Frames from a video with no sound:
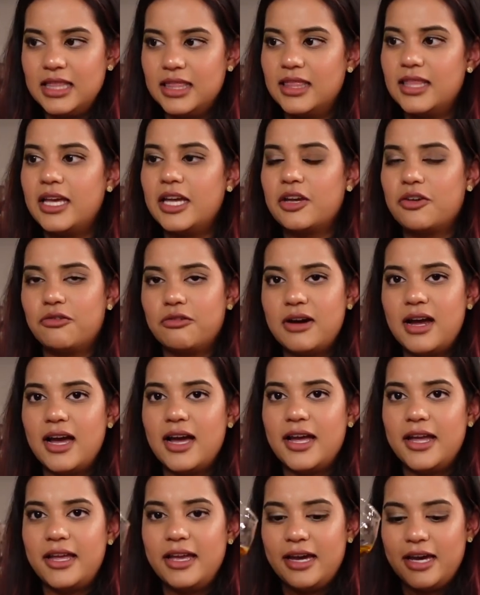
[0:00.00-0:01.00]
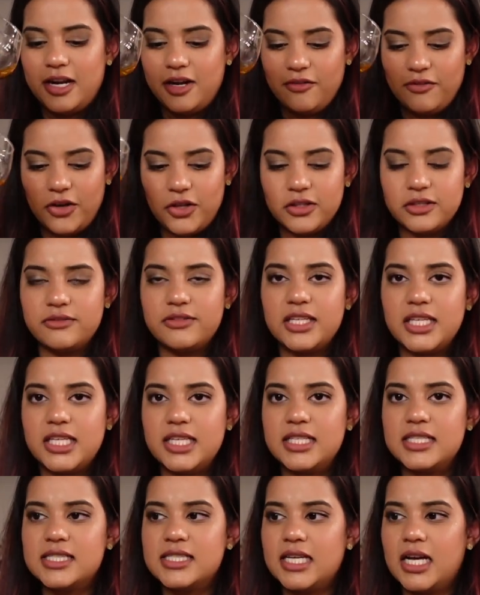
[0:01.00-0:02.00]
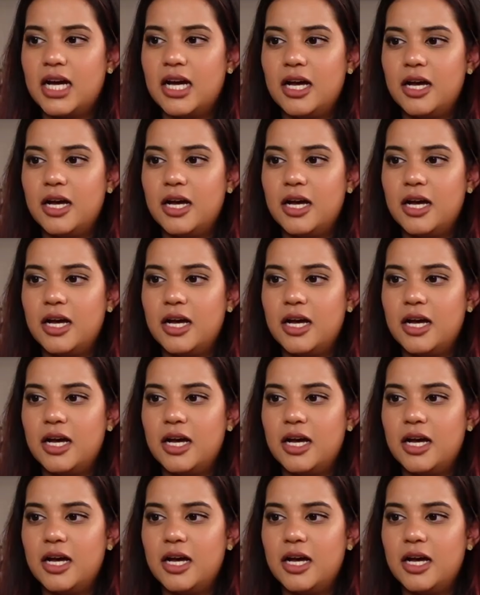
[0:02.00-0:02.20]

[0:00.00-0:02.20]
like rye out of all of these.